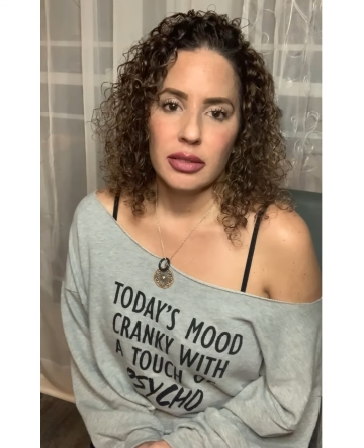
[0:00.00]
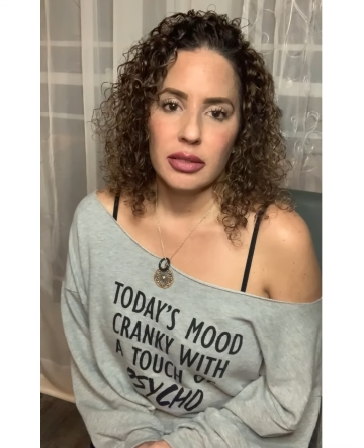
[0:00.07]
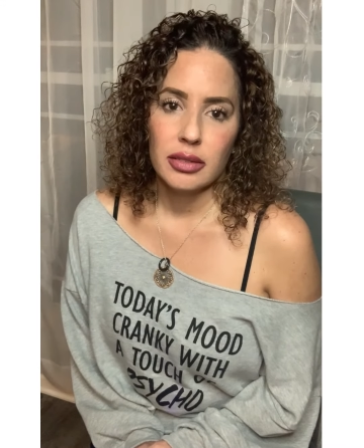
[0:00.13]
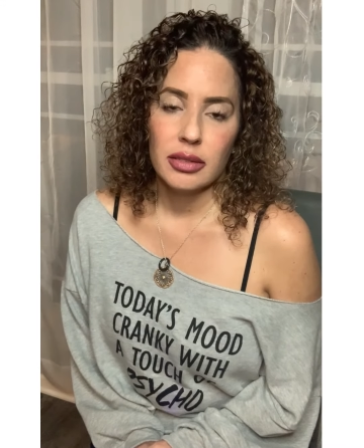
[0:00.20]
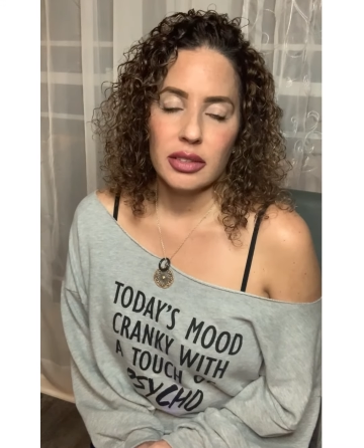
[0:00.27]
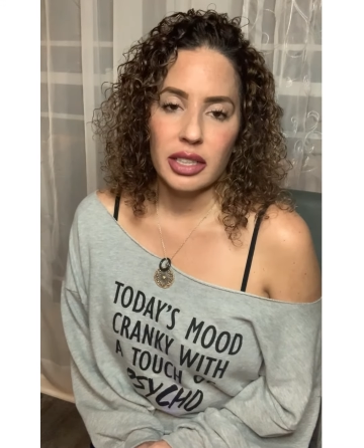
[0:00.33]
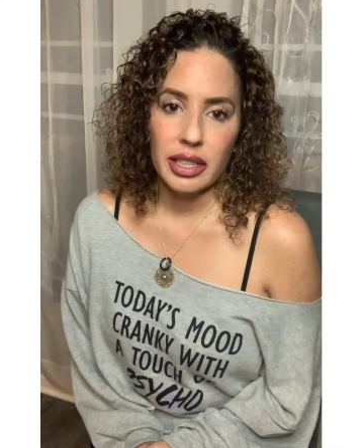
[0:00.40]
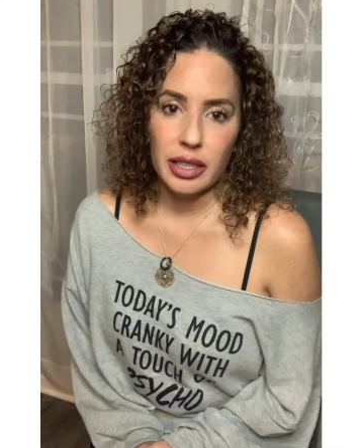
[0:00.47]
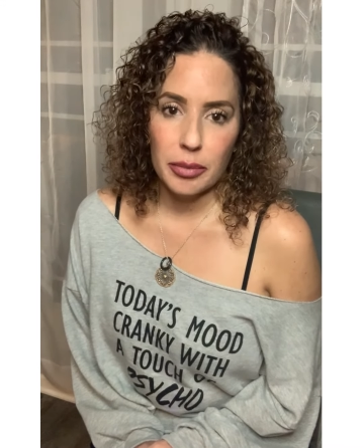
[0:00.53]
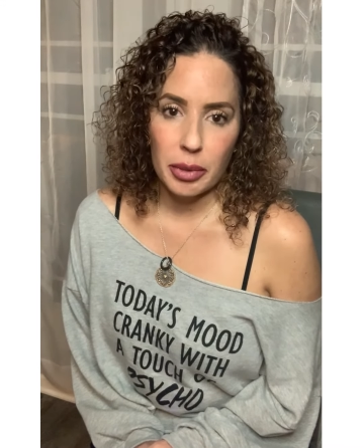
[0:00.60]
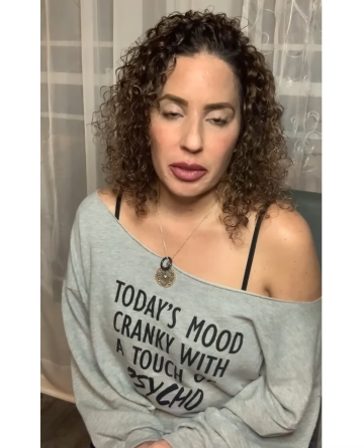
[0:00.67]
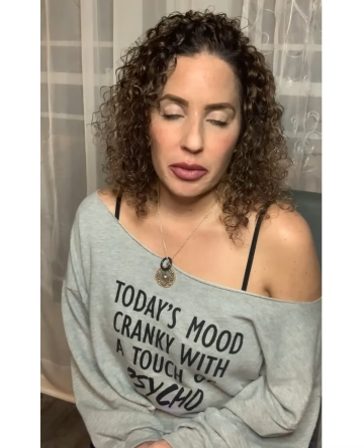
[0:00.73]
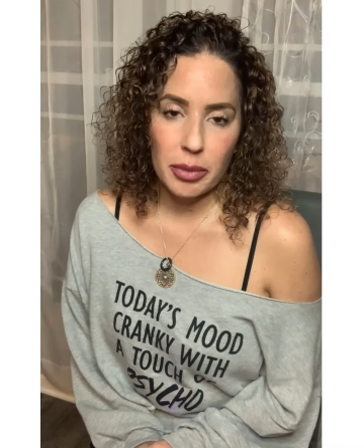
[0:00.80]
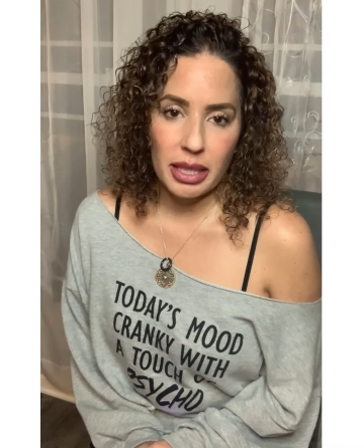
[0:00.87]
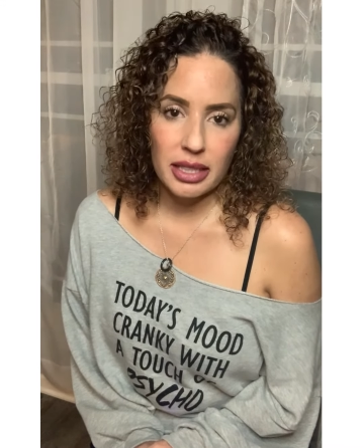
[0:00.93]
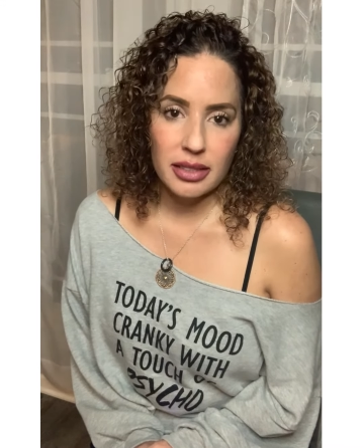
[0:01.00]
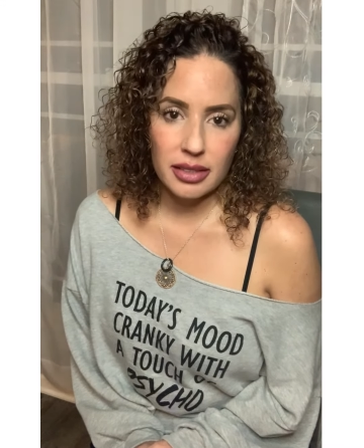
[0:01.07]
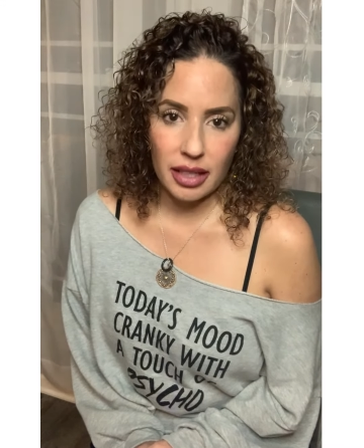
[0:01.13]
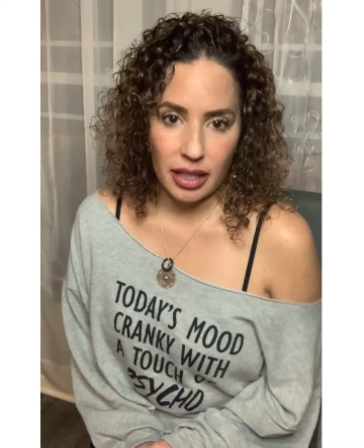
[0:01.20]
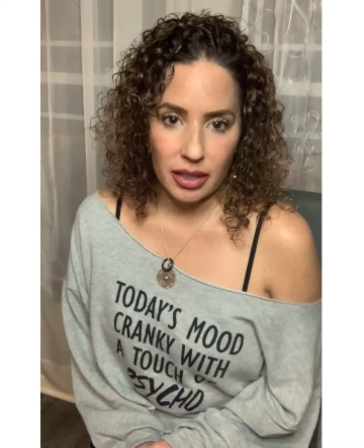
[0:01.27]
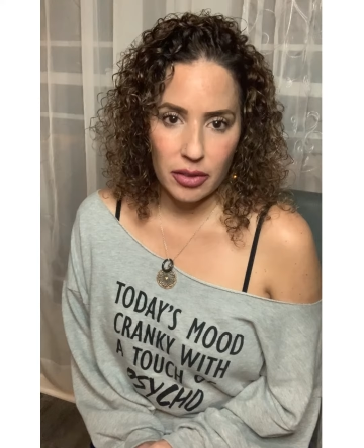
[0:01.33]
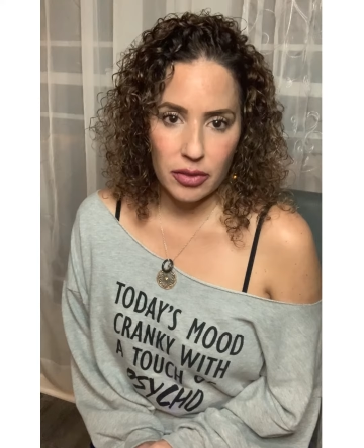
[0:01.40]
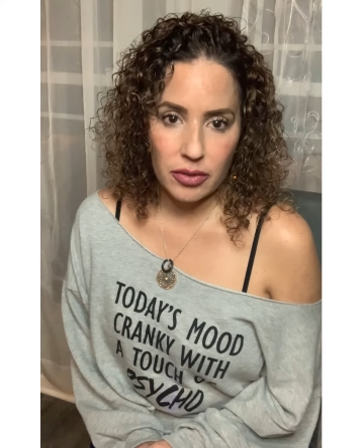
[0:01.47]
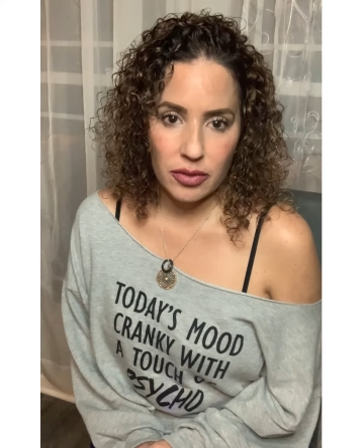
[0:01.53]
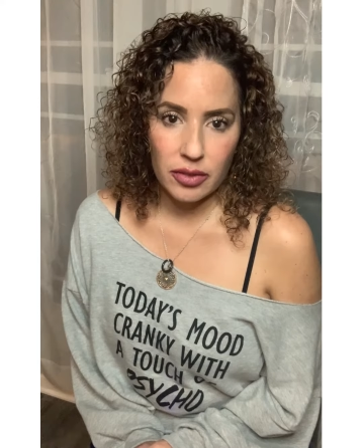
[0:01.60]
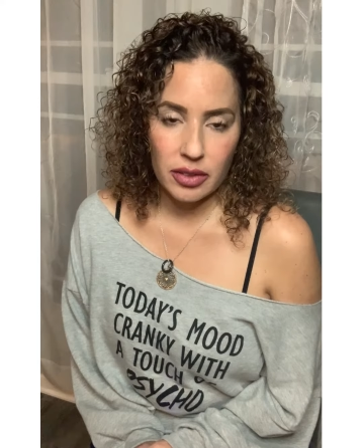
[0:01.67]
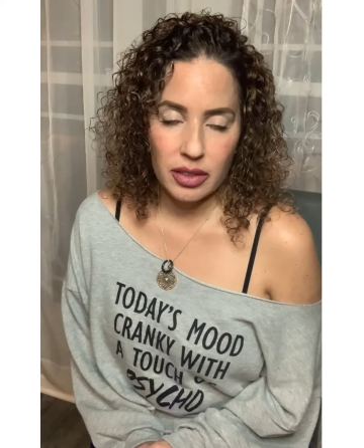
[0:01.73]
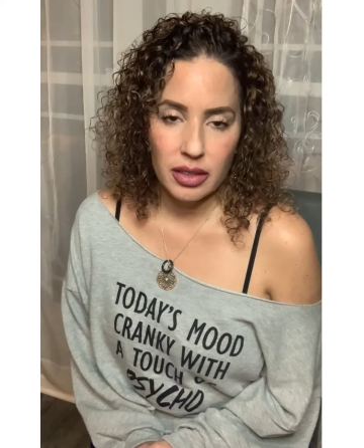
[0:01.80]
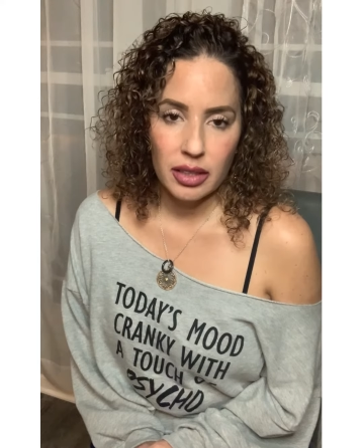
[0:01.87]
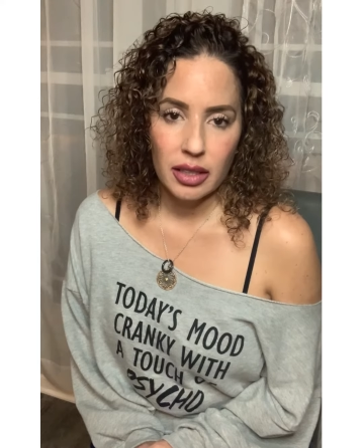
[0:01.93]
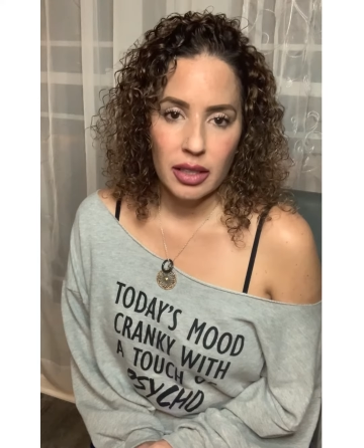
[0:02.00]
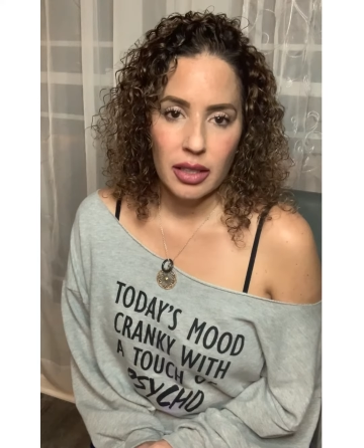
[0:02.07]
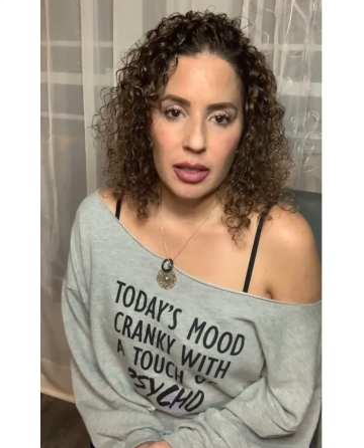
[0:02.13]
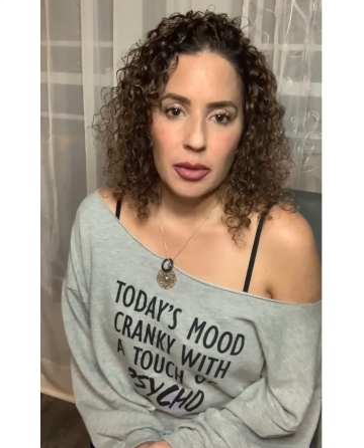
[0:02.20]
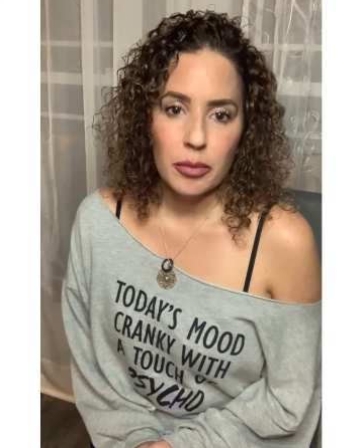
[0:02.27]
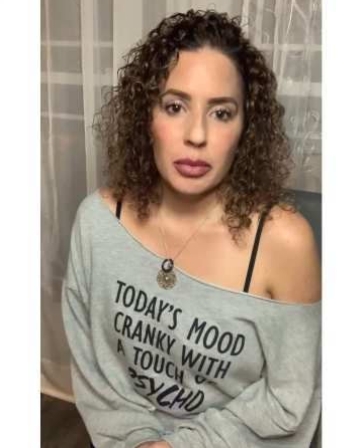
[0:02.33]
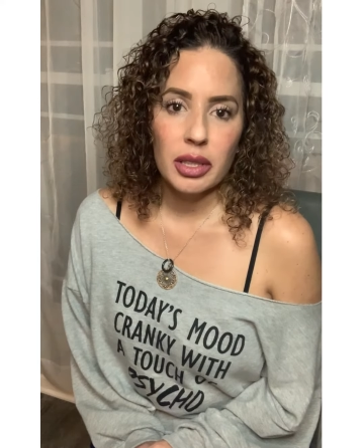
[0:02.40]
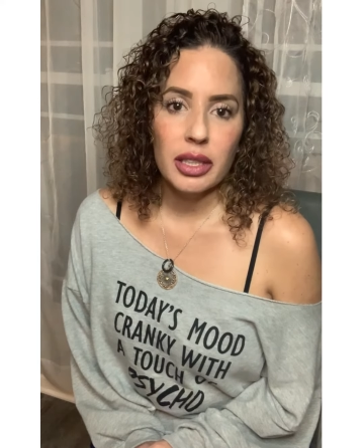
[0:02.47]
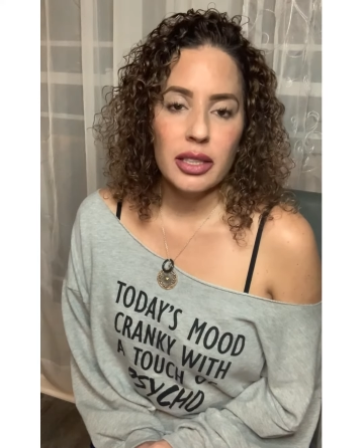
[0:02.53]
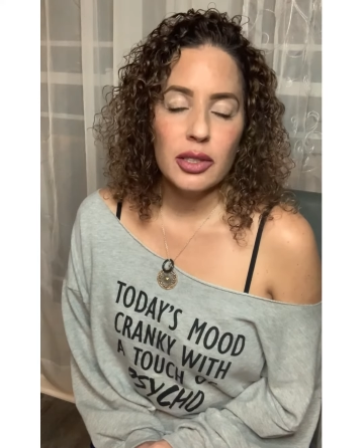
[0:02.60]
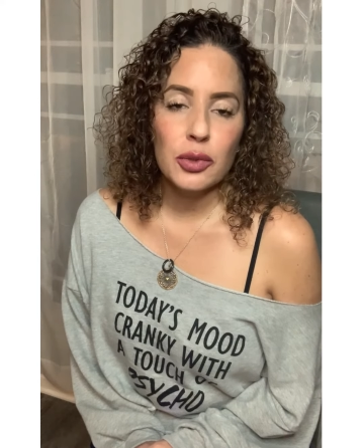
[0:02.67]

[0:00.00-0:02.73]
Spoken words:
to keep everybody safe. Please